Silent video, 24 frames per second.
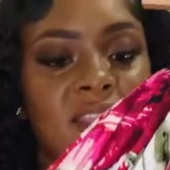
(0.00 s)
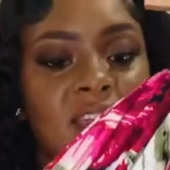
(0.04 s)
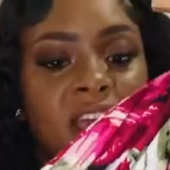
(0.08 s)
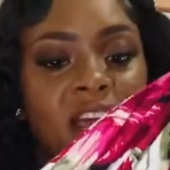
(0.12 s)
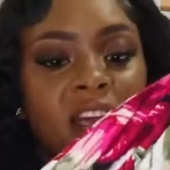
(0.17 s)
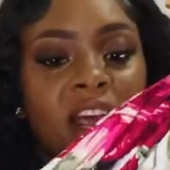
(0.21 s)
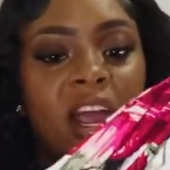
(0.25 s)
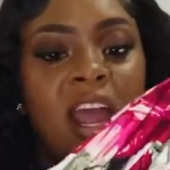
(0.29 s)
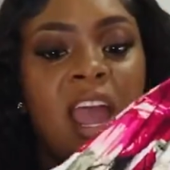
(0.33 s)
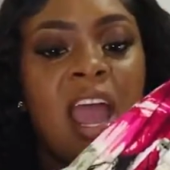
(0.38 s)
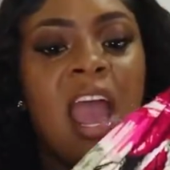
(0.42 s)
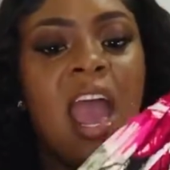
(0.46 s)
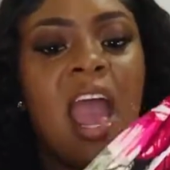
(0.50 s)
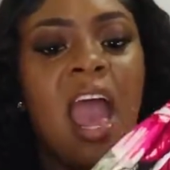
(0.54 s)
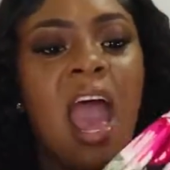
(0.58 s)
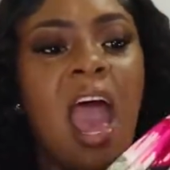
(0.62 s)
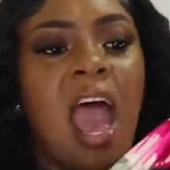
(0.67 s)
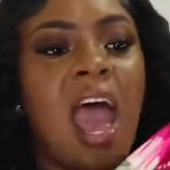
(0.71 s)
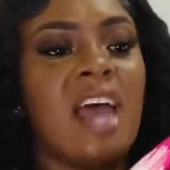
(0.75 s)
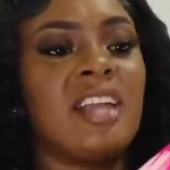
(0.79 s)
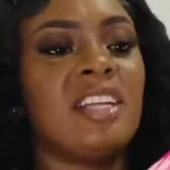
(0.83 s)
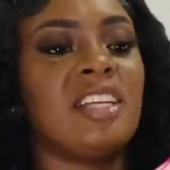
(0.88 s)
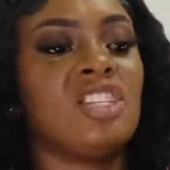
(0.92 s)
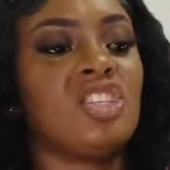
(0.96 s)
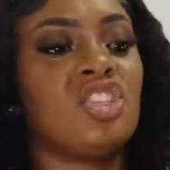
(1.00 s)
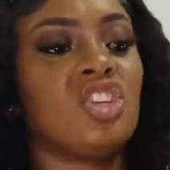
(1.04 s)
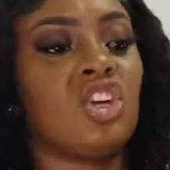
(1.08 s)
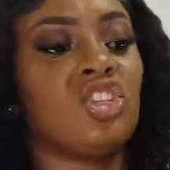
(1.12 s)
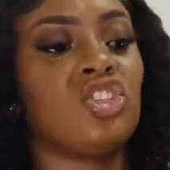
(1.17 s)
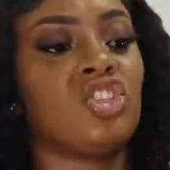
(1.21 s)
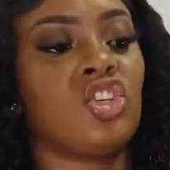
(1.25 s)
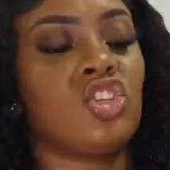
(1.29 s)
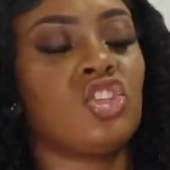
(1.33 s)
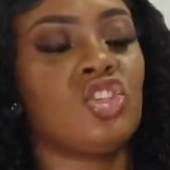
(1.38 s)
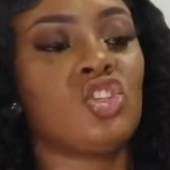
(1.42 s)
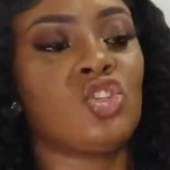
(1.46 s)
there. And it's
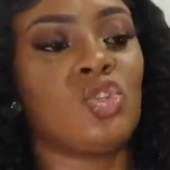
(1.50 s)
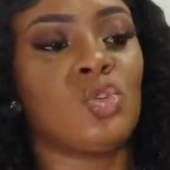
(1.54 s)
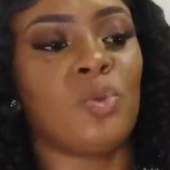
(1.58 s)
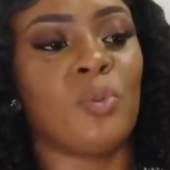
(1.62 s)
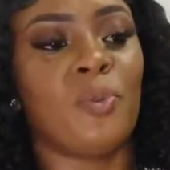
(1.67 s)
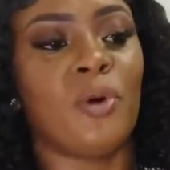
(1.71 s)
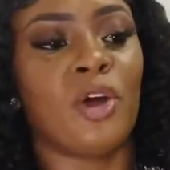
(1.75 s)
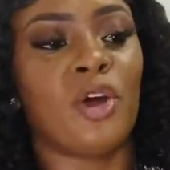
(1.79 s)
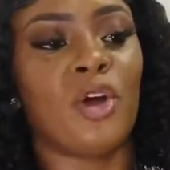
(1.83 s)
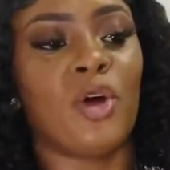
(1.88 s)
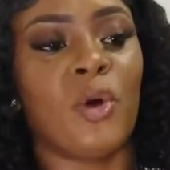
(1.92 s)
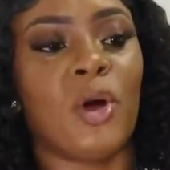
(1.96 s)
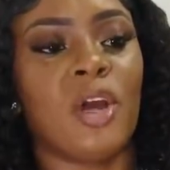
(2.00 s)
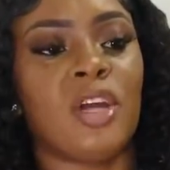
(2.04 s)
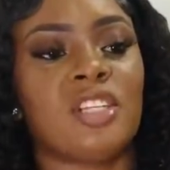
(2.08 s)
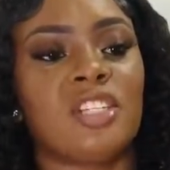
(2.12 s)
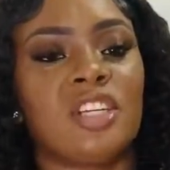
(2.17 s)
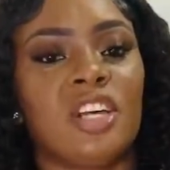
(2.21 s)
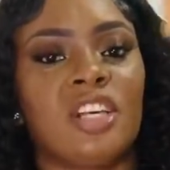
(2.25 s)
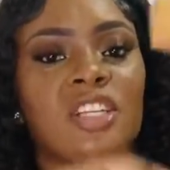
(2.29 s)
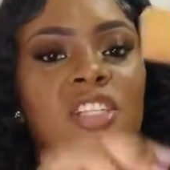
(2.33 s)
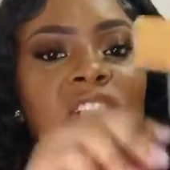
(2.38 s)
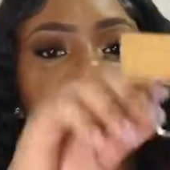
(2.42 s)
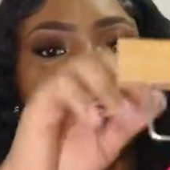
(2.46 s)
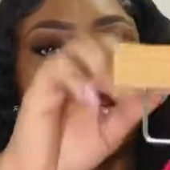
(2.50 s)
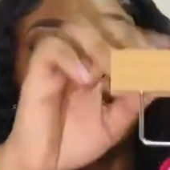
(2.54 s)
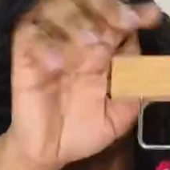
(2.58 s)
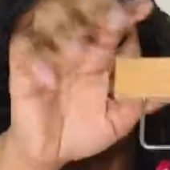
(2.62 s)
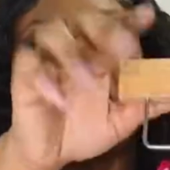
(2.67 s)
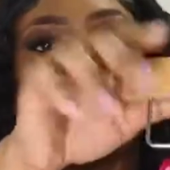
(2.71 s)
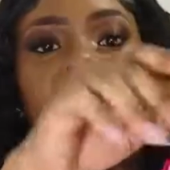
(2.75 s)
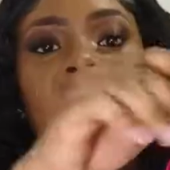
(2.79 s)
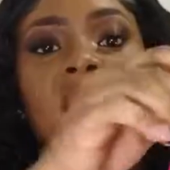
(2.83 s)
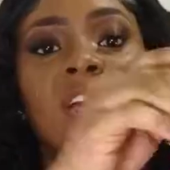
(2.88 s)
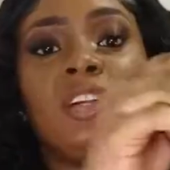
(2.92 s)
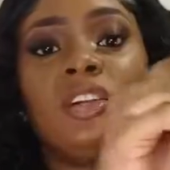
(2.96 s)
just super gorgeous. Let's
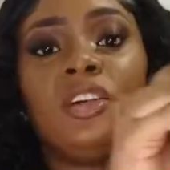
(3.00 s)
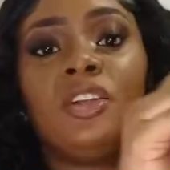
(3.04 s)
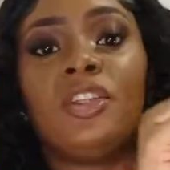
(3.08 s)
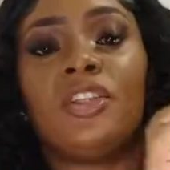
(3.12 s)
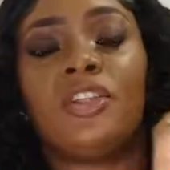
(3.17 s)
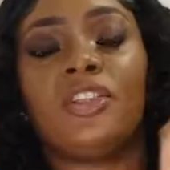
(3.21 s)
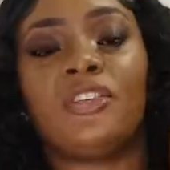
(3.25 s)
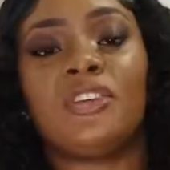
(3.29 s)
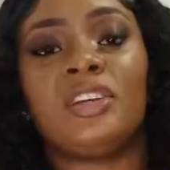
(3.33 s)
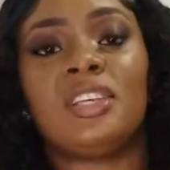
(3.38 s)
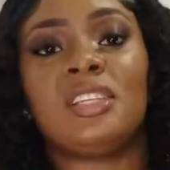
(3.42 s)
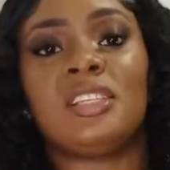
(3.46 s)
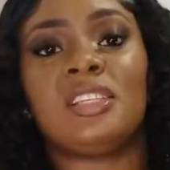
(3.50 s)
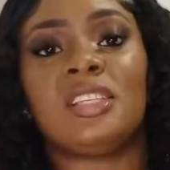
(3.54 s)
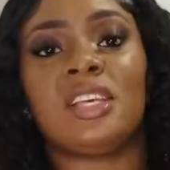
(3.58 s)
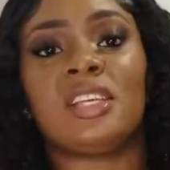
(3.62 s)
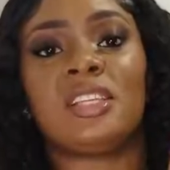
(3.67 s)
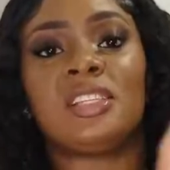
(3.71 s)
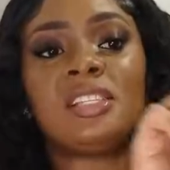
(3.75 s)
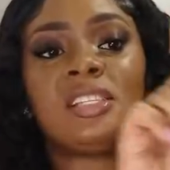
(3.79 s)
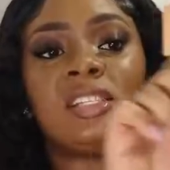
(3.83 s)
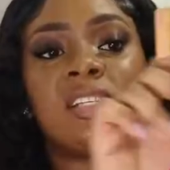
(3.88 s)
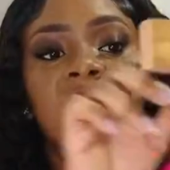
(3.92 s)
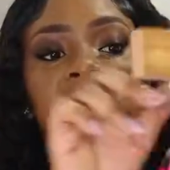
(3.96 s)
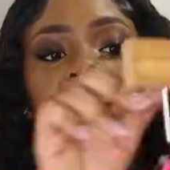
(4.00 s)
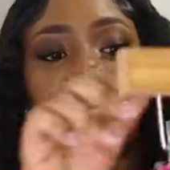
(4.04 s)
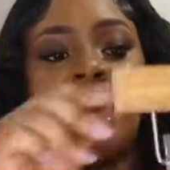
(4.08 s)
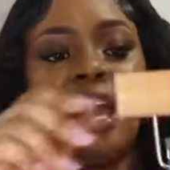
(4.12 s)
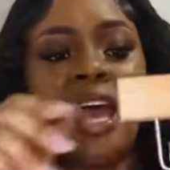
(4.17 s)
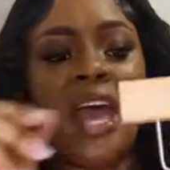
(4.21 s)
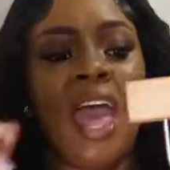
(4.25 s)
give a little 360.